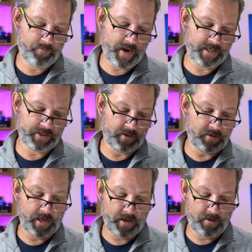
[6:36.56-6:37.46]

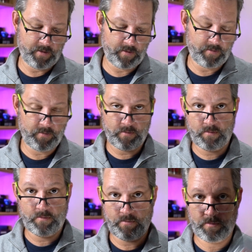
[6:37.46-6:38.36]
basically,
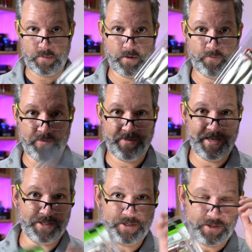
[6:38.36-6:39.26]
you know,
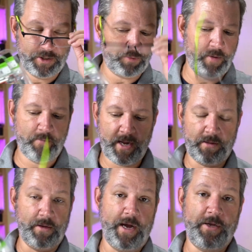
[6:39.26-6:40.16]
this is the swim bait
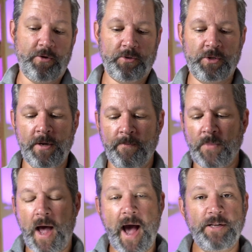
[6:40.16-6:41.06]
that I use.
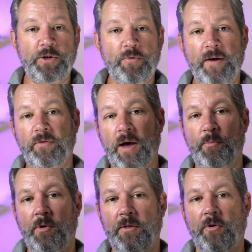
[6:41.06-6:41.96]
I do have a
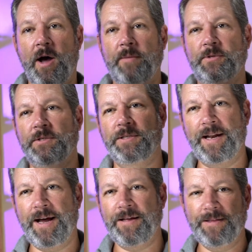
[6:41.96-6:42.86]
couple other options that
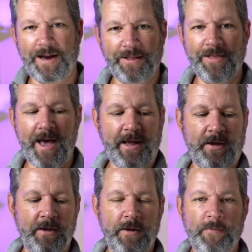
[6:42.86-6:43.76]
I
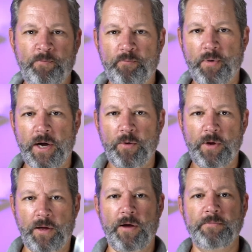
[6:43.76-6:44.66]
like, but
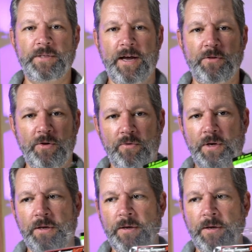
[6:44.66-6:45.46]
when it comes down to it,